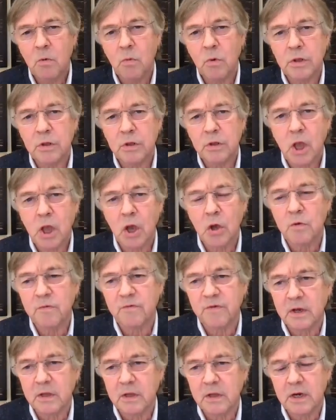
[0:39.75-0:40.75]
with
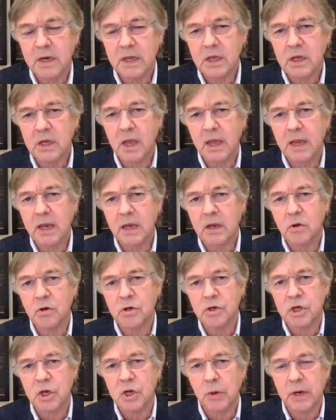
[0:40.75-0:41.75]
COVID that he
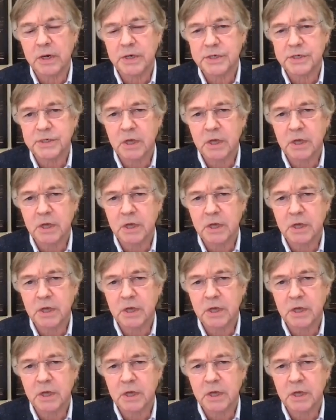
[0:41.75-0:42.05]
couldn't do it.